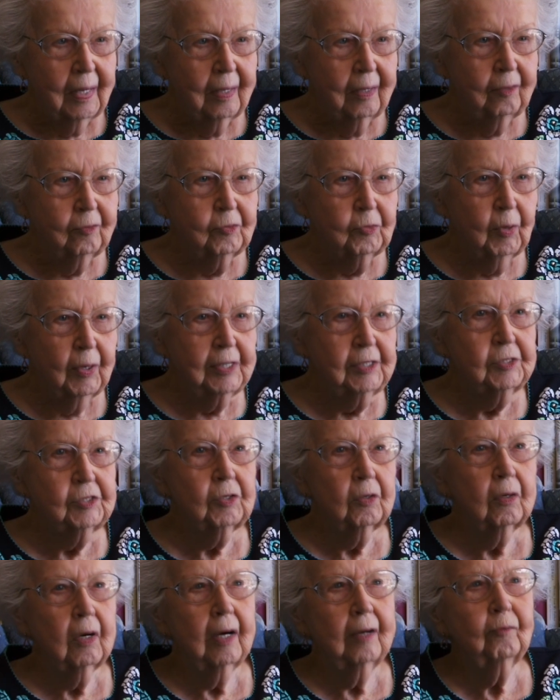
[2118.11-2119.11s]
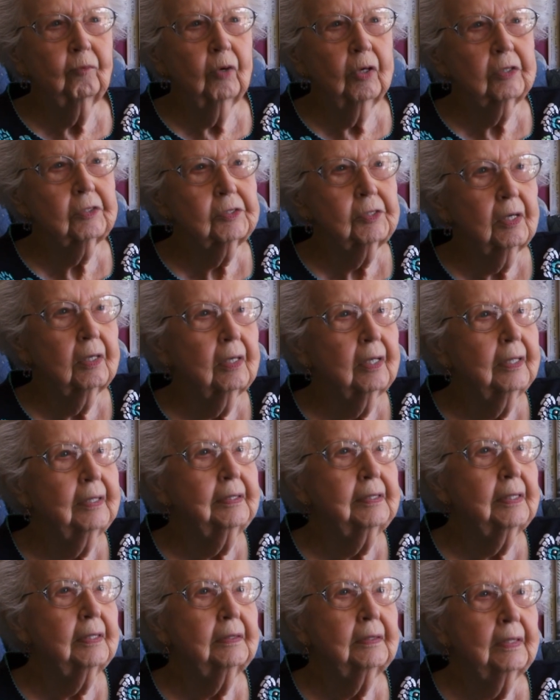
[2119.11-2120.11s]
You train so hard, work so
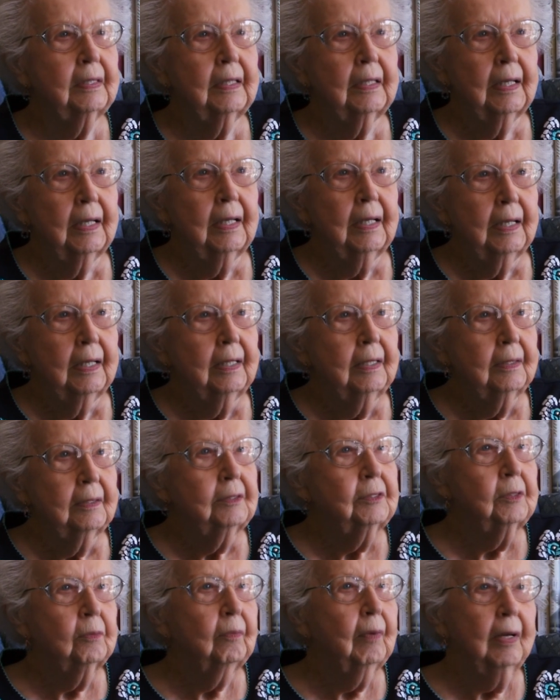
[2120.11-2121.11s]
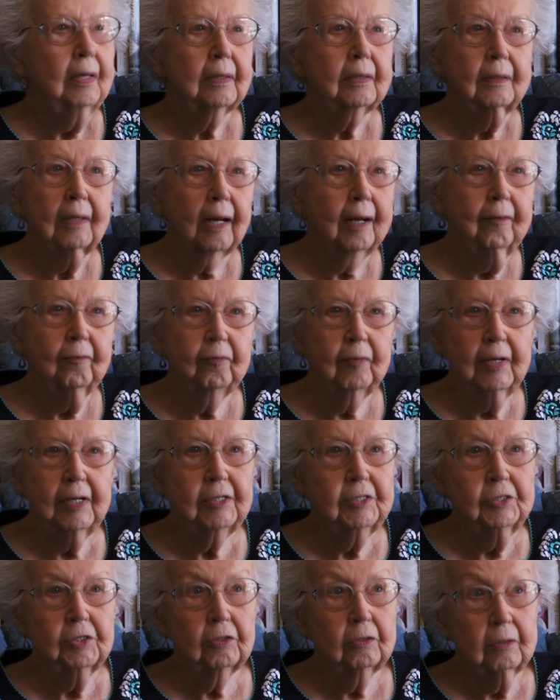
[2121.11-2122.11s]
hard to, to make life
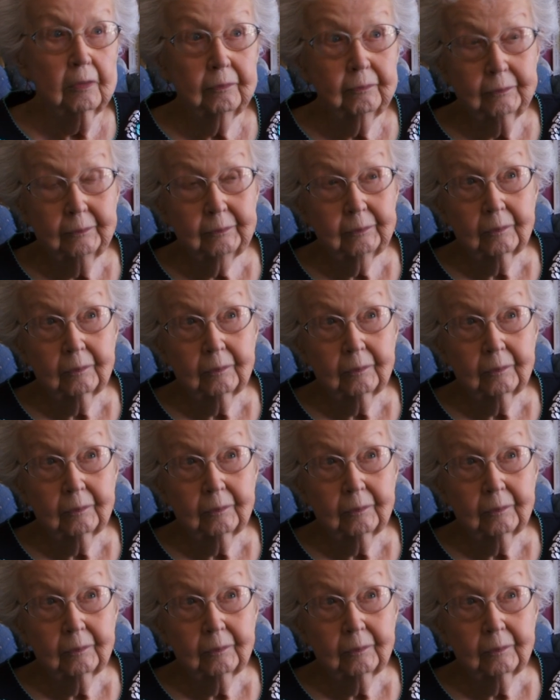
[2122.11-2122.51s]
easier.